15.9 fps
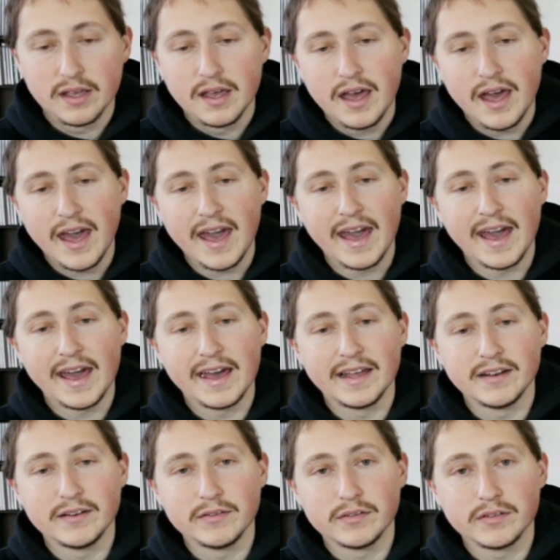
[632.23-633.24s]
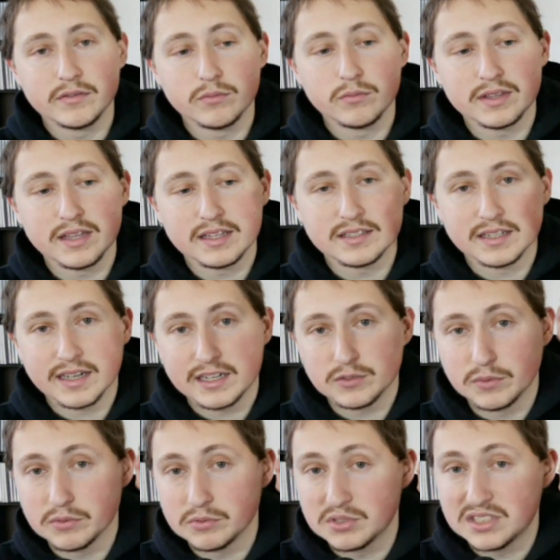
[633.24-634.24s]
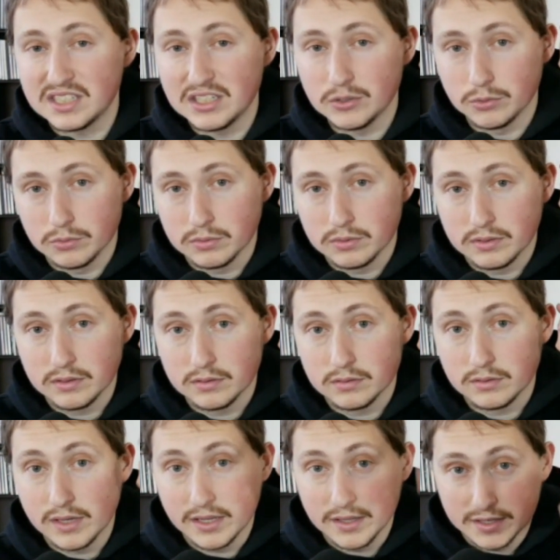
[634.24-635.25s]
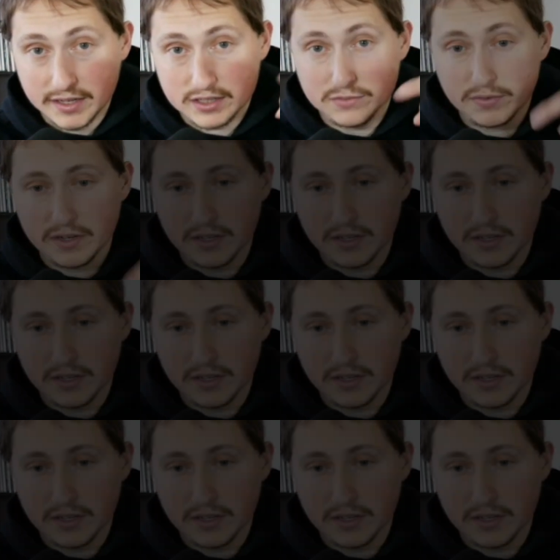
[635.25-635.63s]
And with that said, guys, we'll see you in the next video.